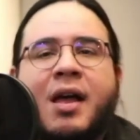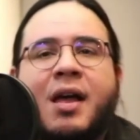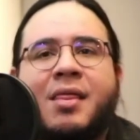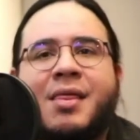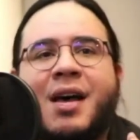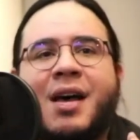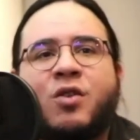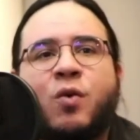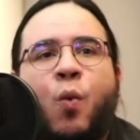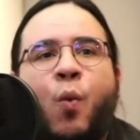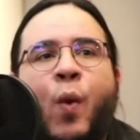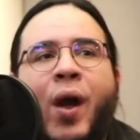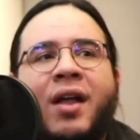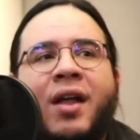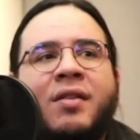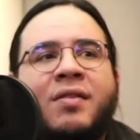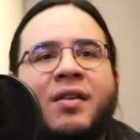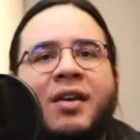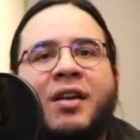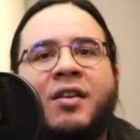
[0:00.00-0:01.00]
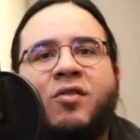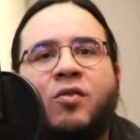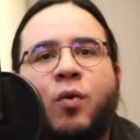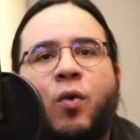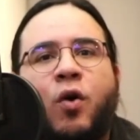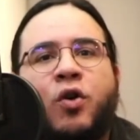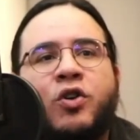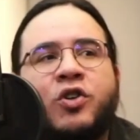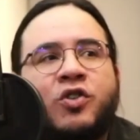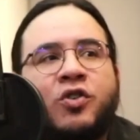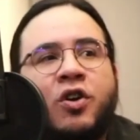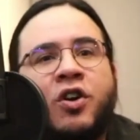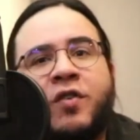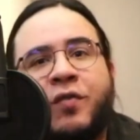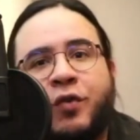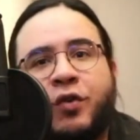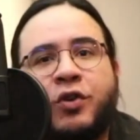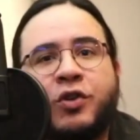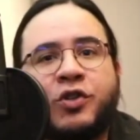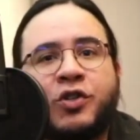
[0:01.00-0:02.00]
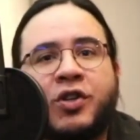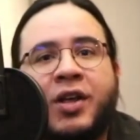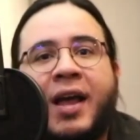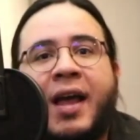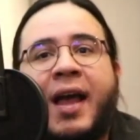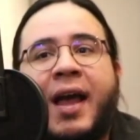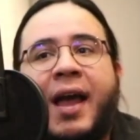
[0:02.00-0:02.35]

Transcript: that went into our servers,